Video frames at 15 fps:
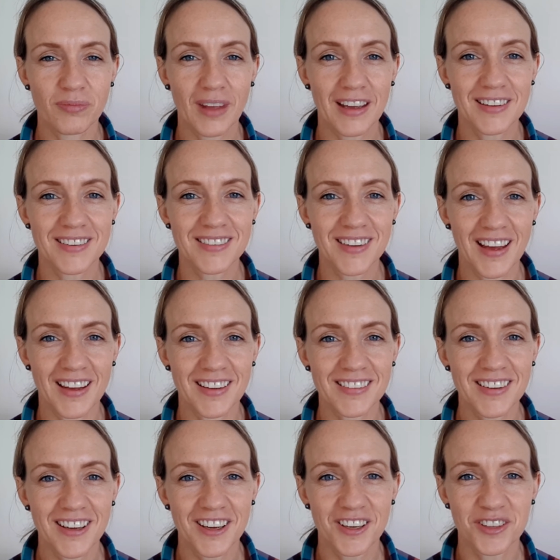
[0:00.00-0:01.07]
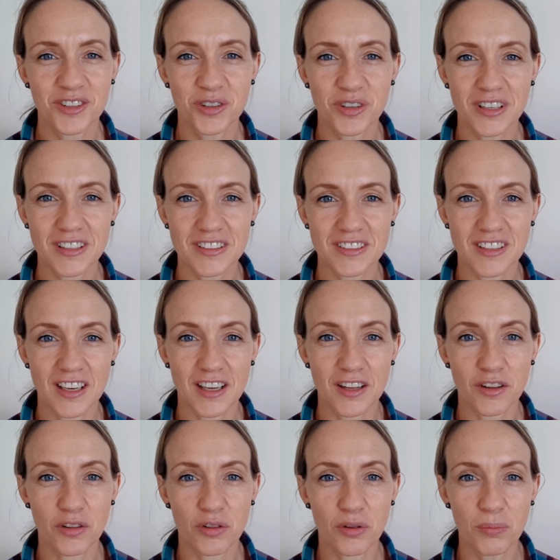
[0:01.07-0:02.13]
Instead, you can
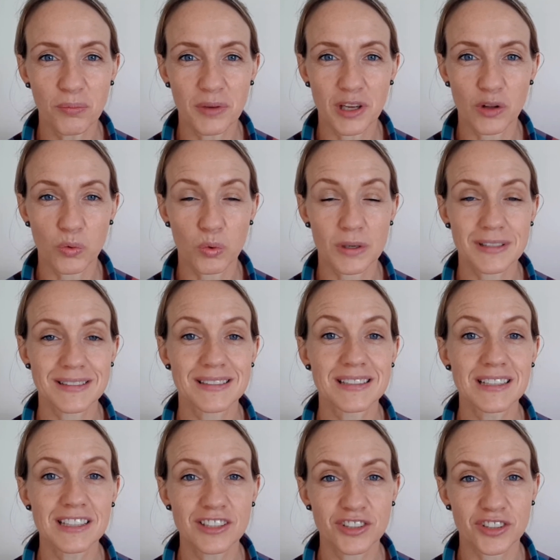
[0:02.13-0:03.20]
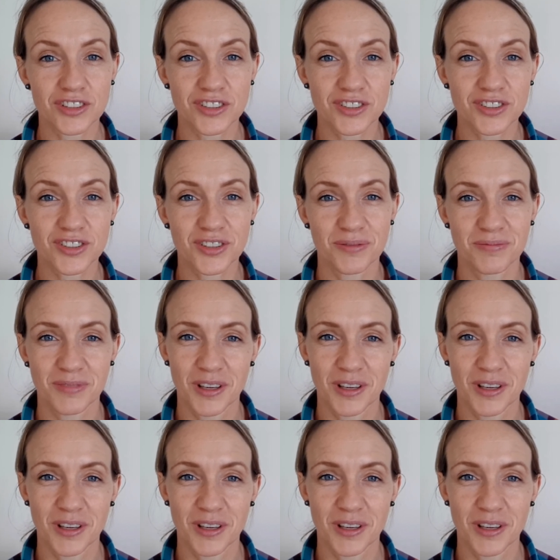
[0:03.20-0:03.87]
say the meal was delicious